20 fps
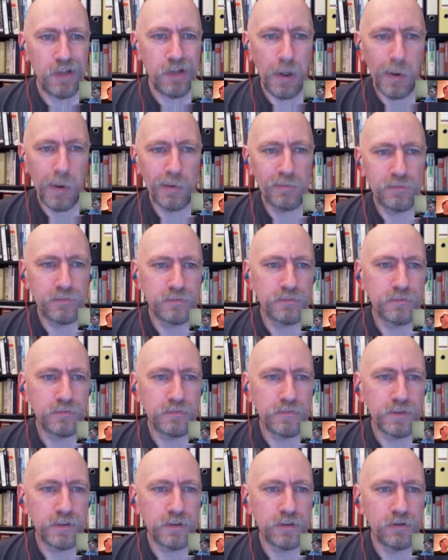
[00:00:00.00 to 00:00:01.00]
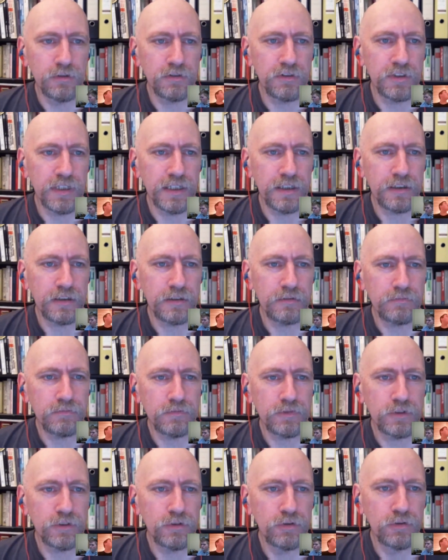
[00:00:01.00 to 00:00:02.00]
it looks like
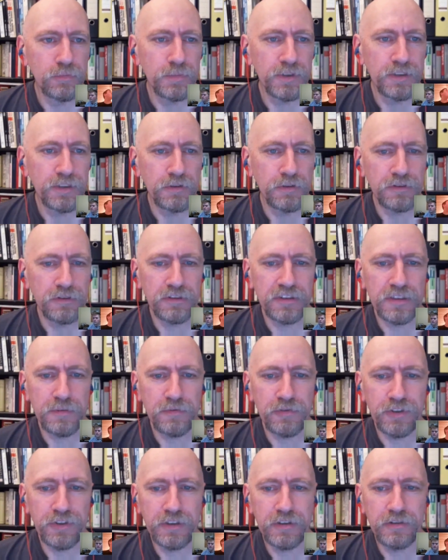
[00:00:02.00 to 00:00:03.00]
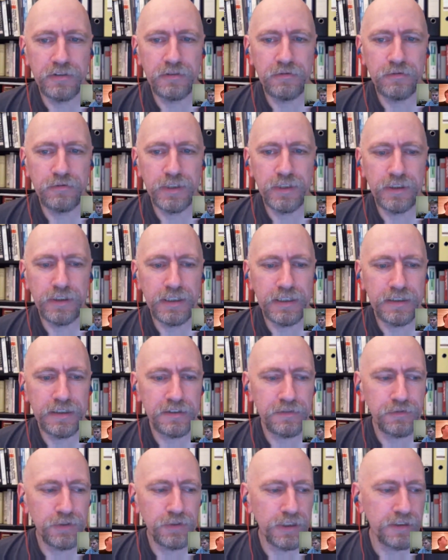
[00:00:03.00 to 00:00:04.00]
it could be also something very
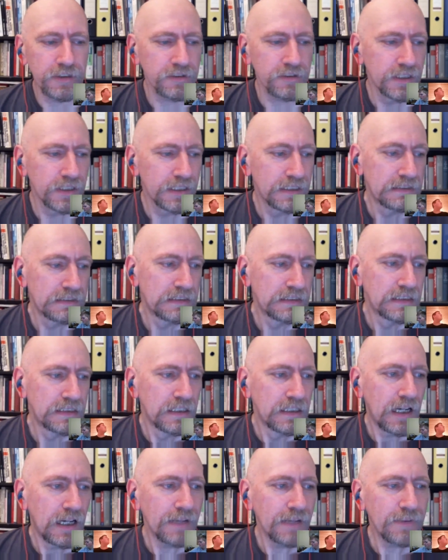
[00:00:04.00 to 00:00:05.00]
nice for us. I mean,